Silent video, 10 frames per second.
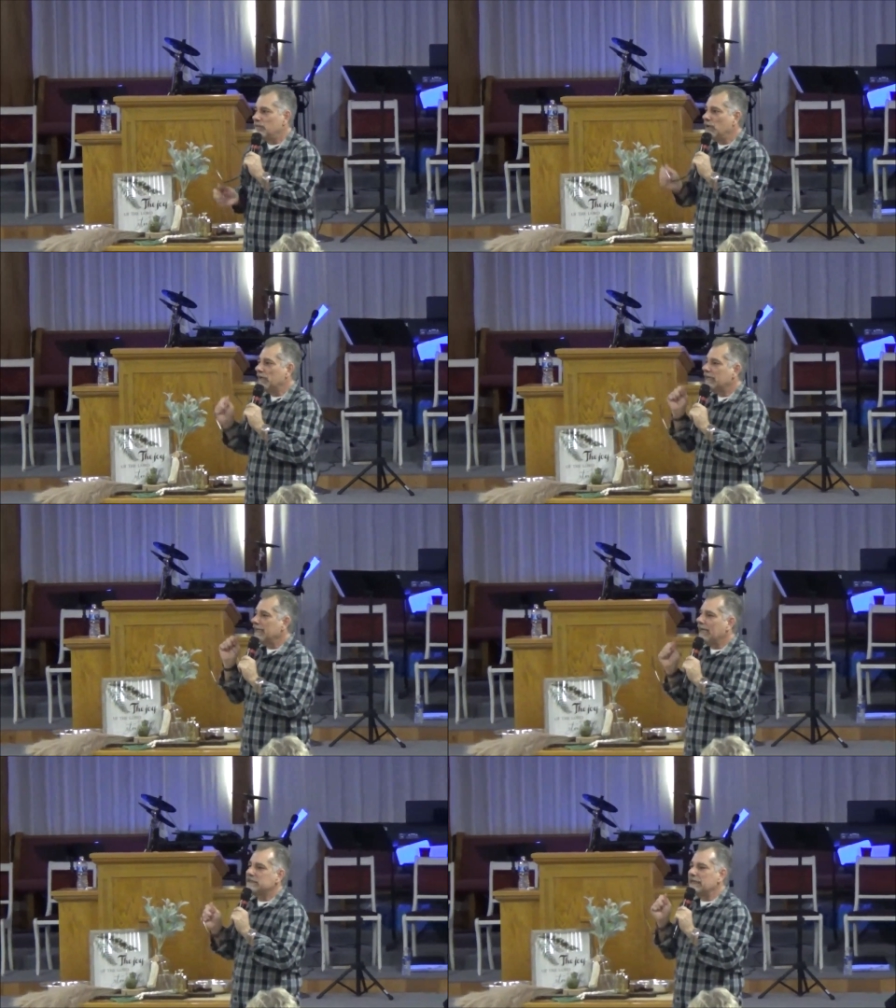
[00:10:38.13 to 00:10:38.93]
But
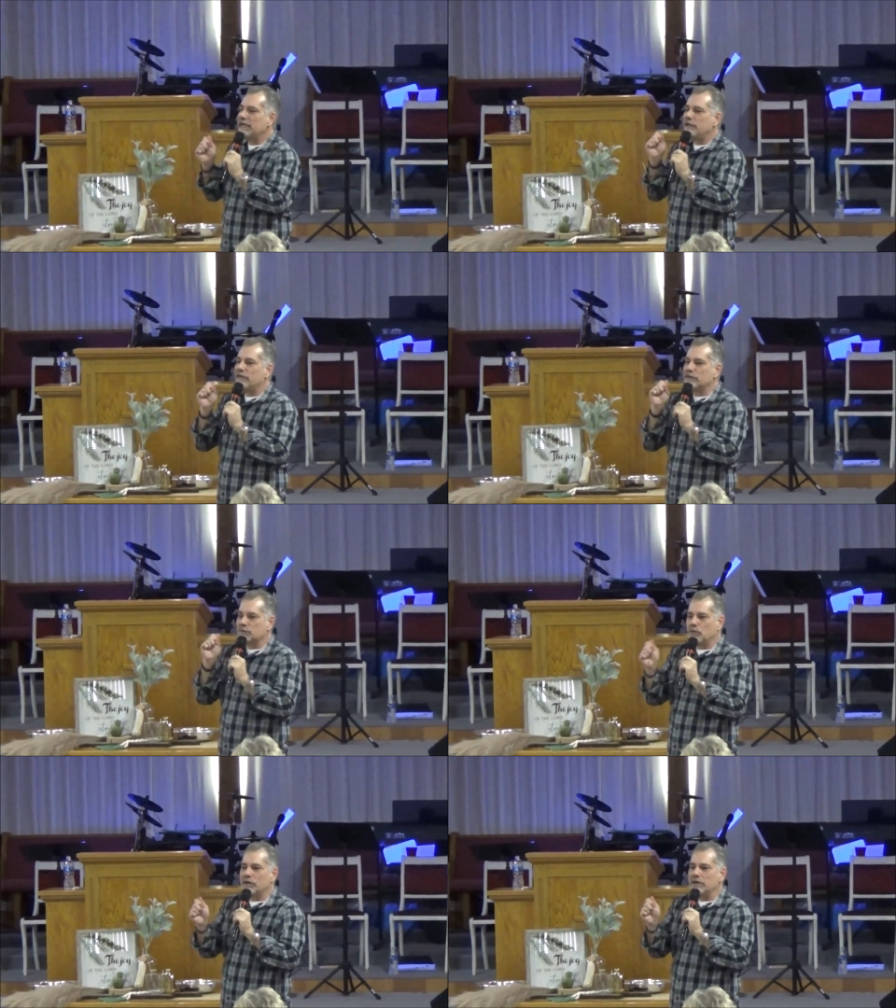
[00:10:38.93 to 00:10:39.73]
can I tell you
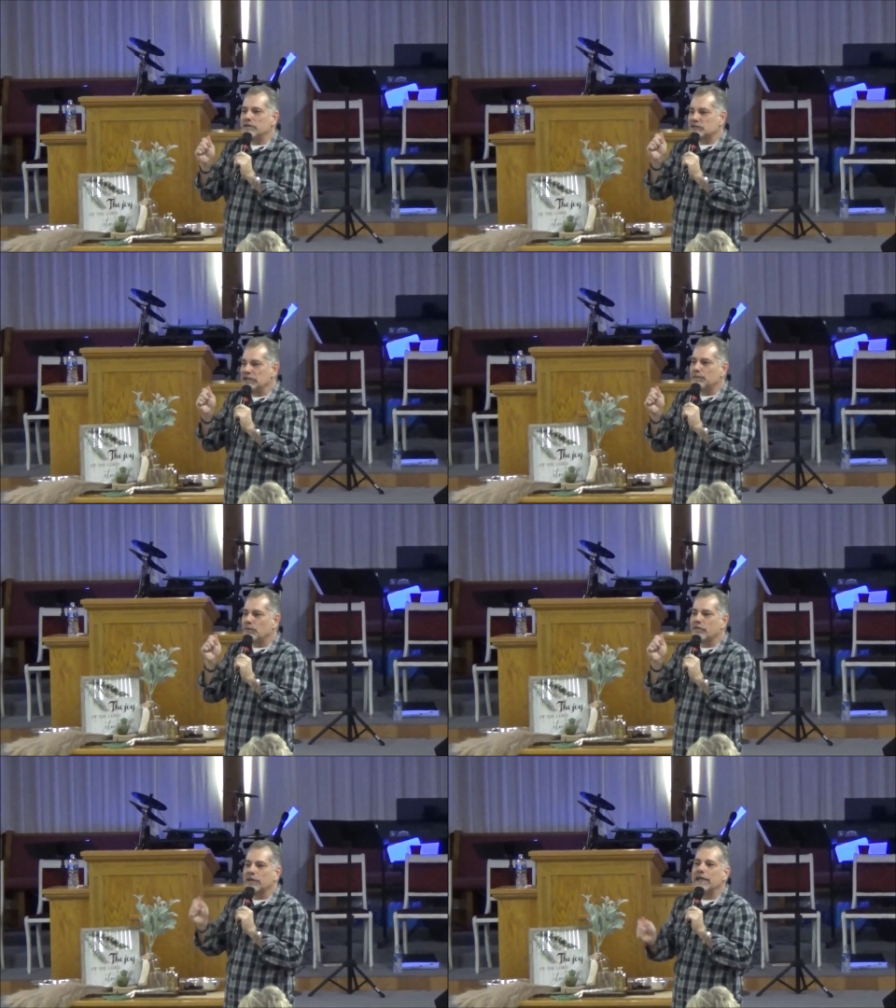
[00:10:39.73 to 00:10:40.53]
this one
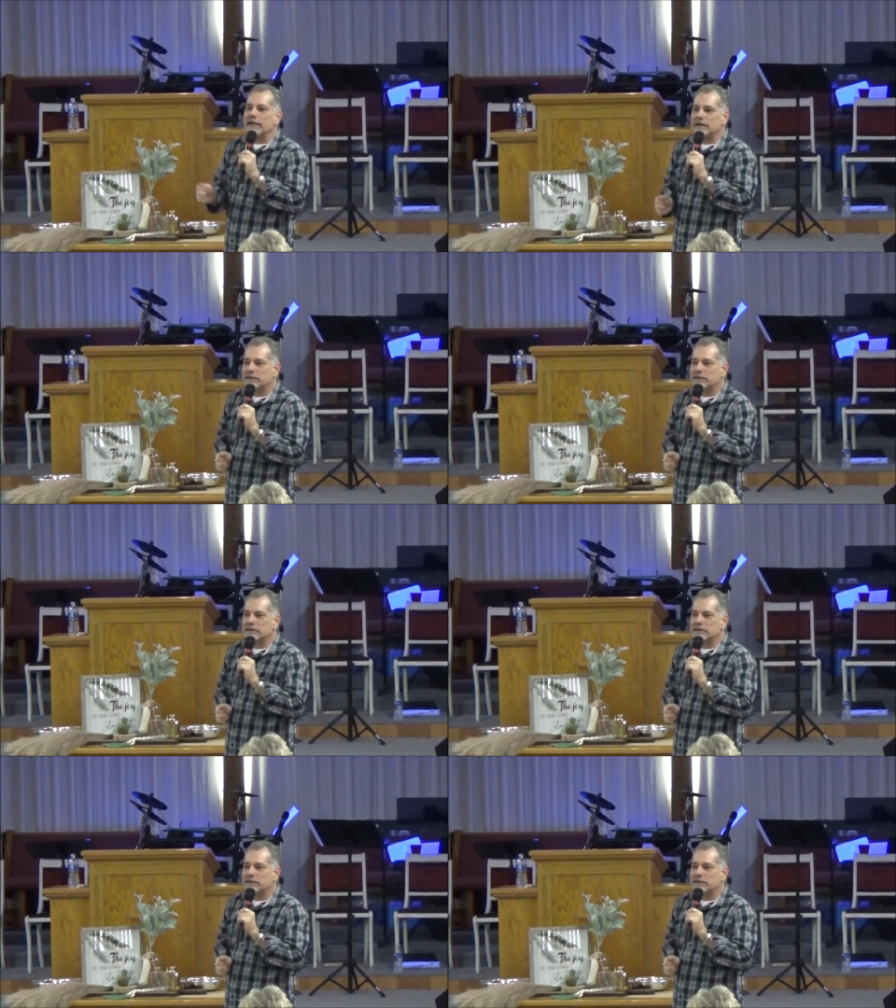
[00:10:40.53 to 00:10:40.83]
simple thing?